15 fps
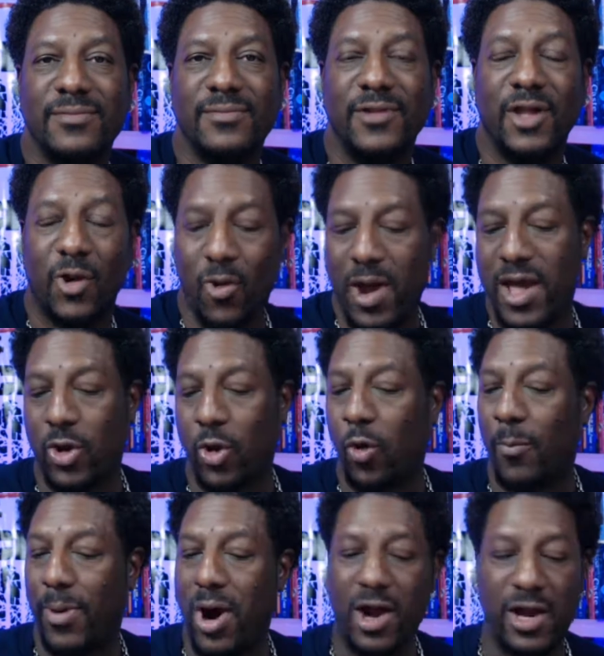The Grand Old
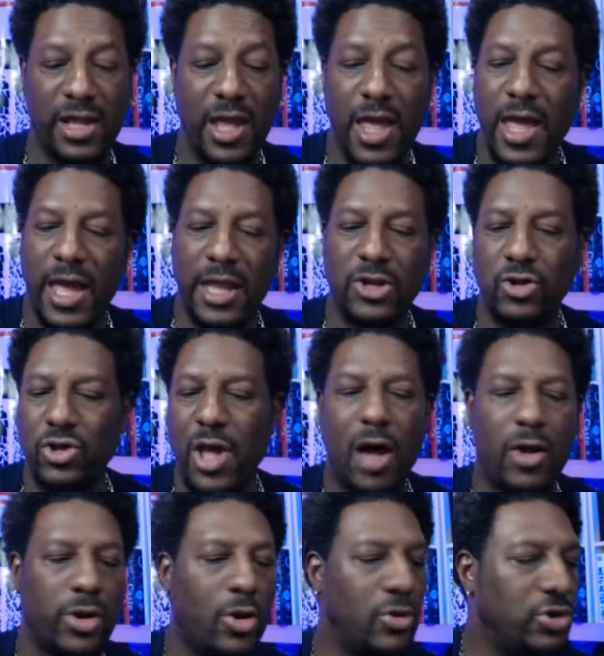Party. And do
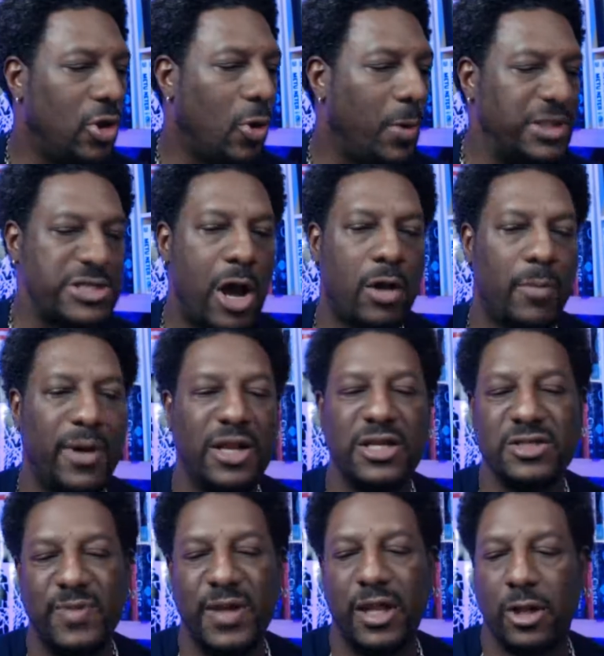y'all know, we talk about
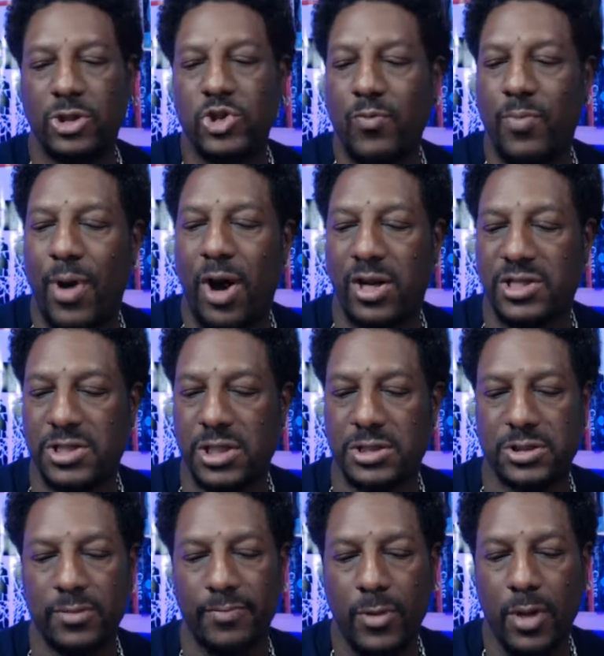this being a two-party
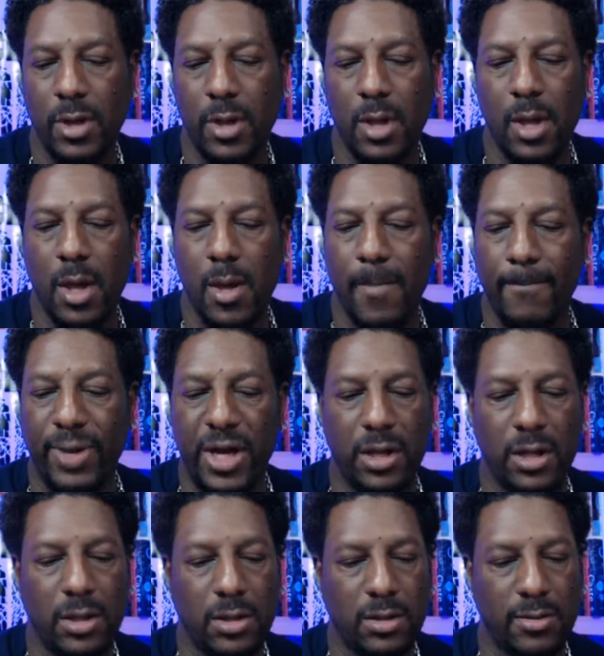system. But
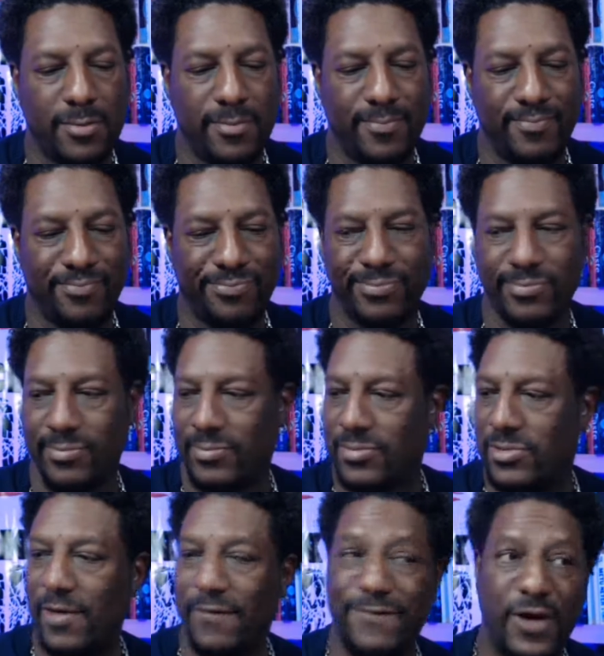
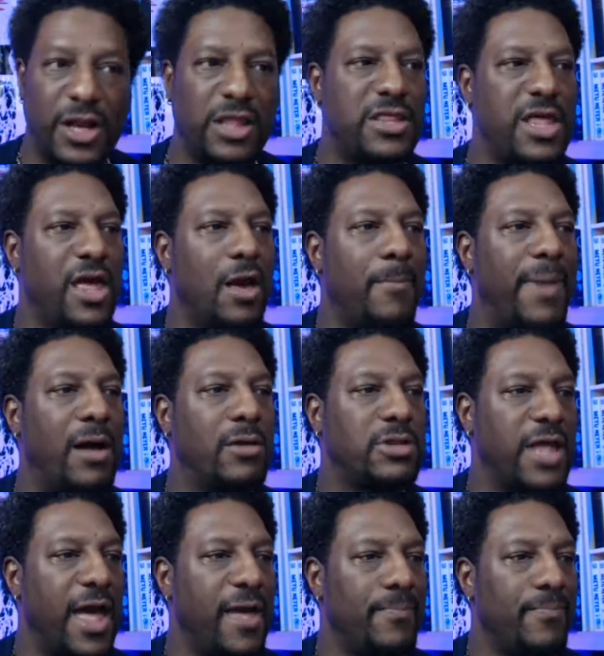the funny thing about
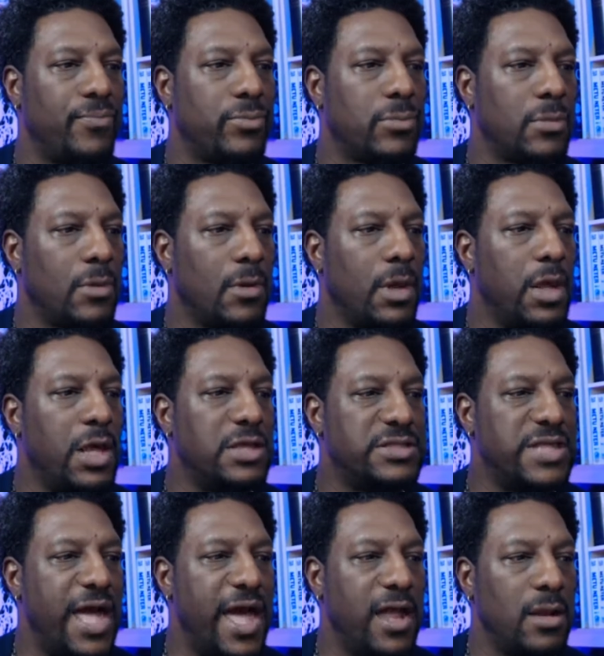that is
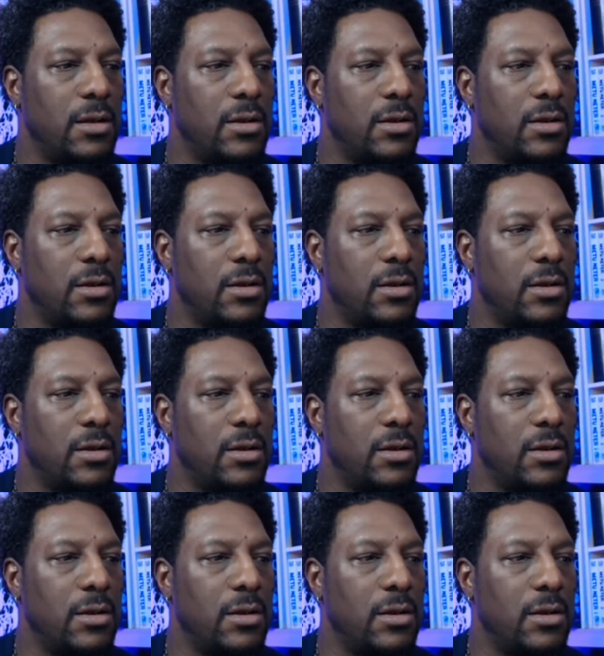that,